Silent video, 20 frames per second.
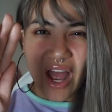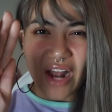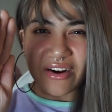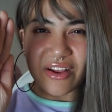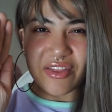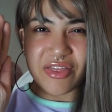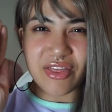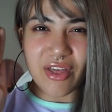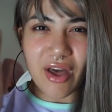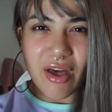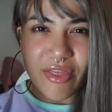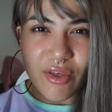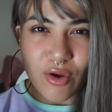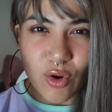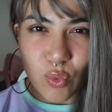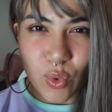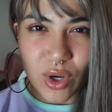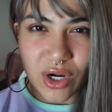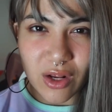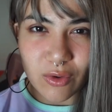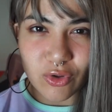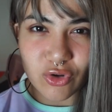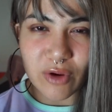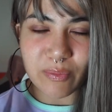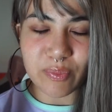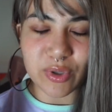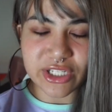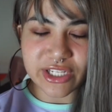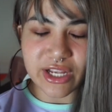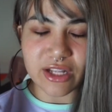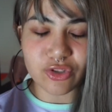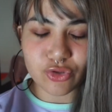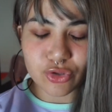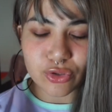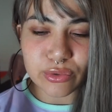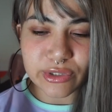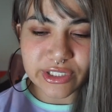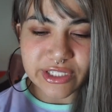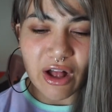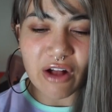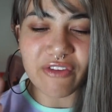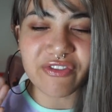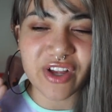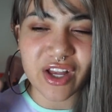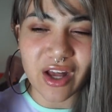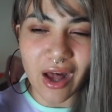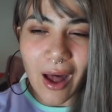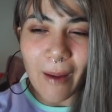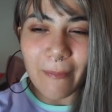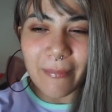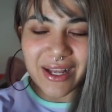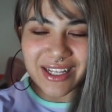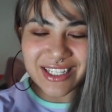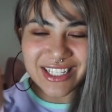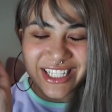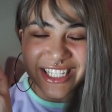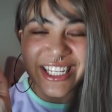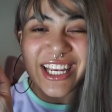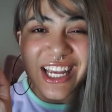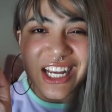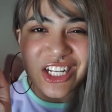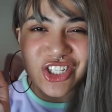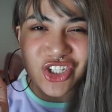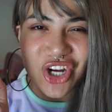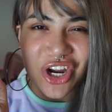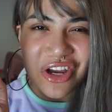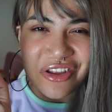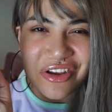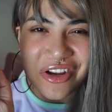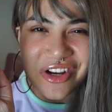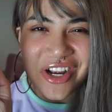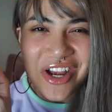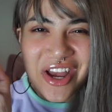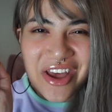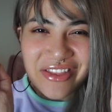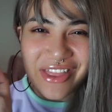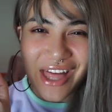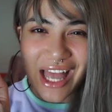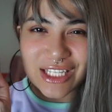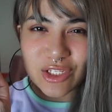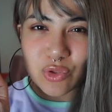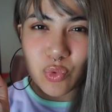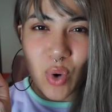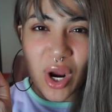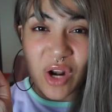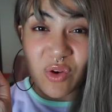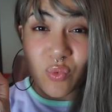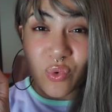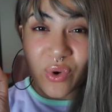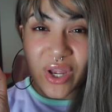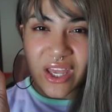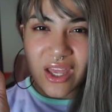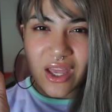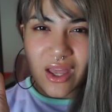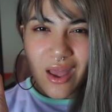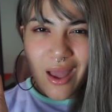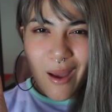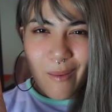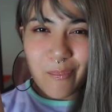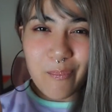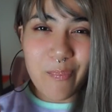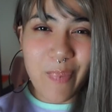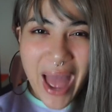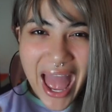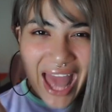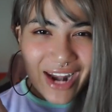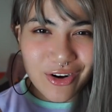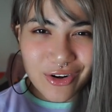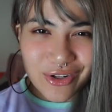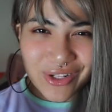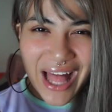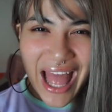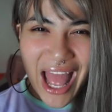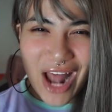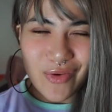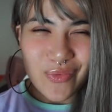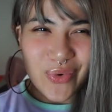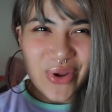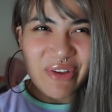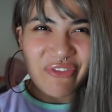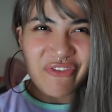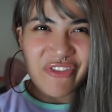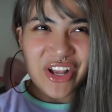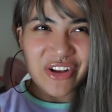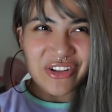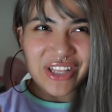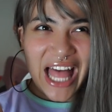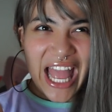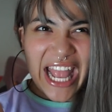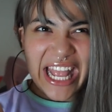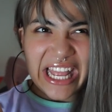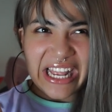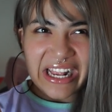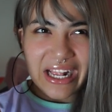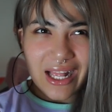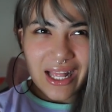and another 100% true self come and see each other, that's when we battle and we feel like,